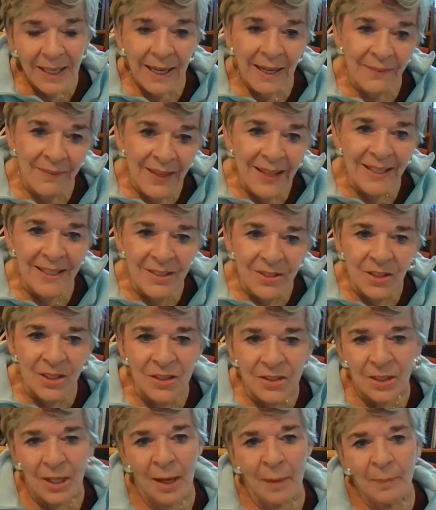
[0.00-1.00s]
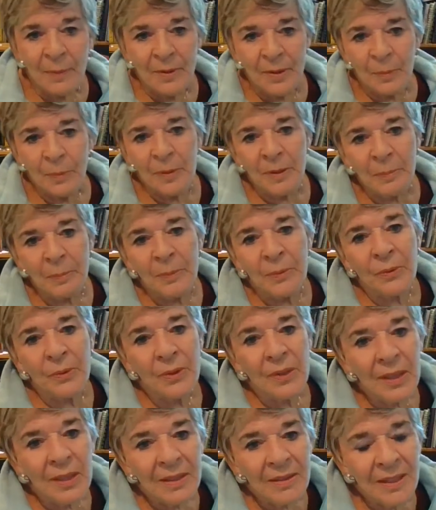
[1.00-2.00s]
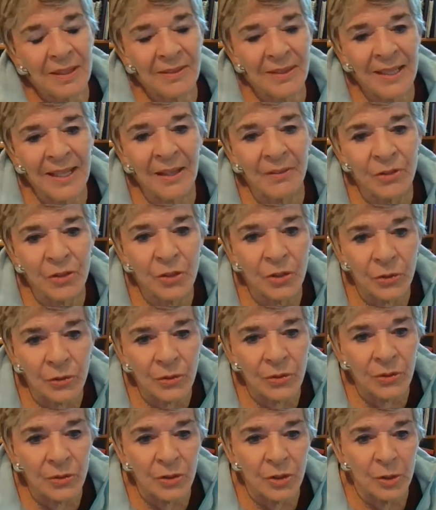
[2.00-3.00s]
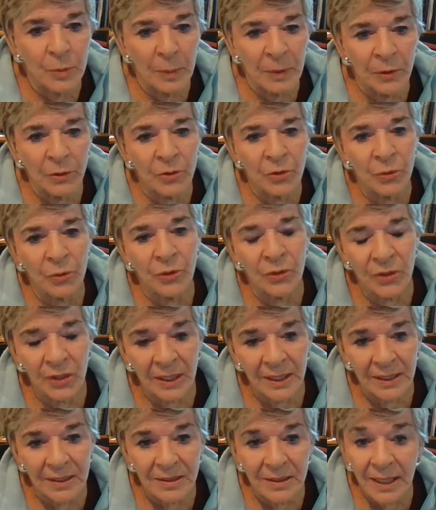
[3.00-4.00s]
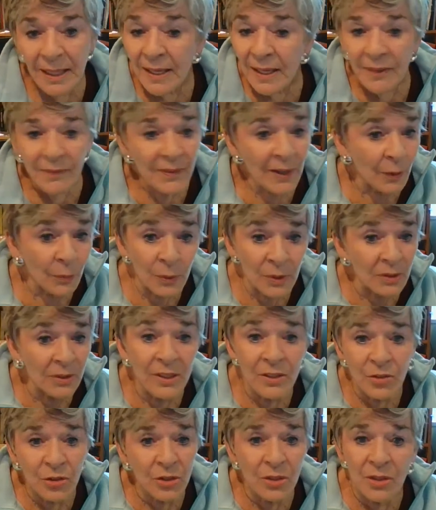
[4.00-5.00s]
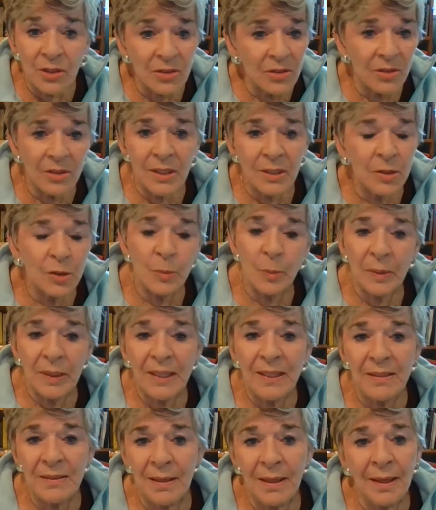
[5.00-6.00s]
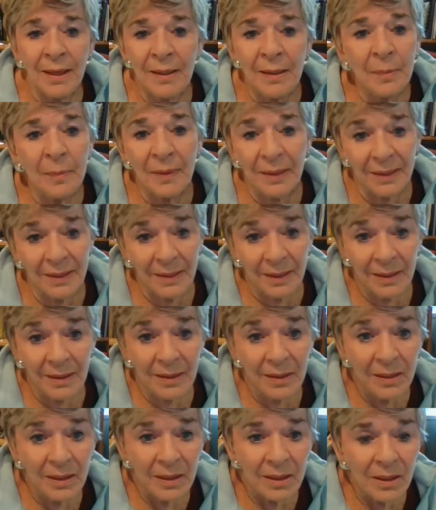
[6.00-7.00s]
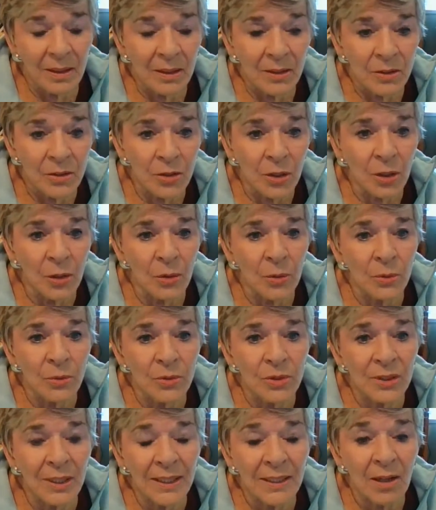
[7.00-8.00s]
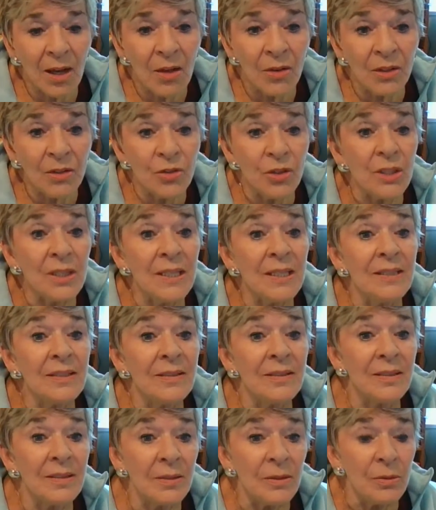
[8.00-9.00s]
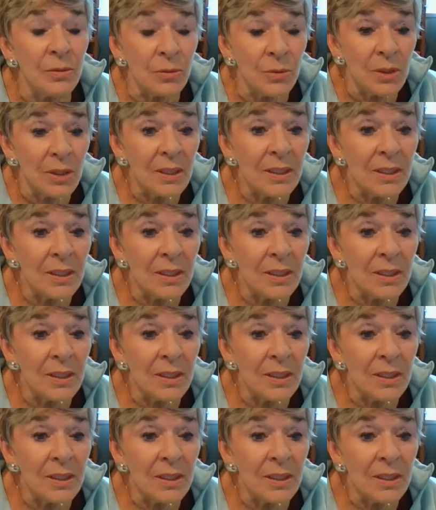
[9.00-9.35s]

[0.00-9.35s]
and that it does happen to people, that they have certain spiritual things that religion doesn't explain to anybody. So psychology needs to